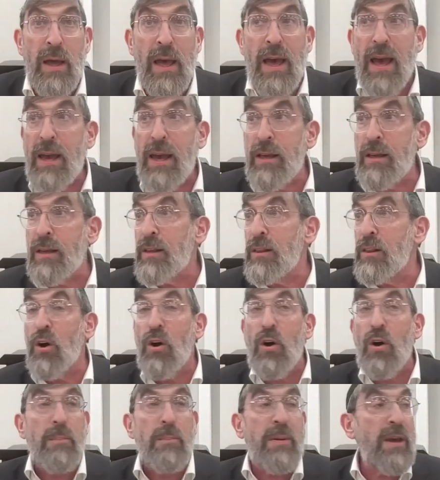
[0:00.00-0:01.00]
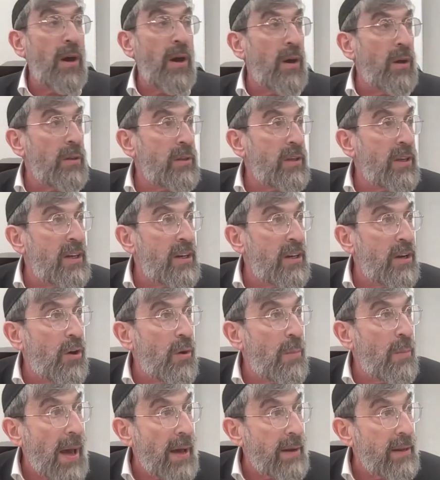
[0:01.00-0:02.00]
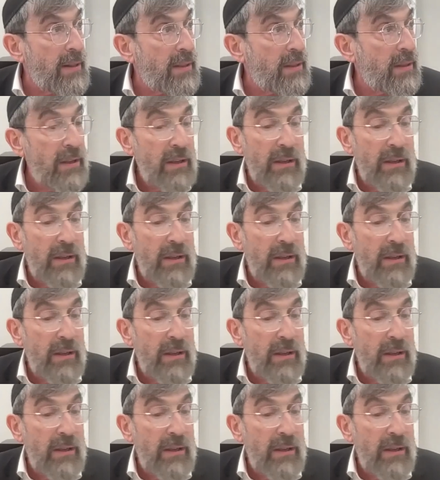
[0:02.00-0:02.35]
hey, lo and behold, you didn't know about it.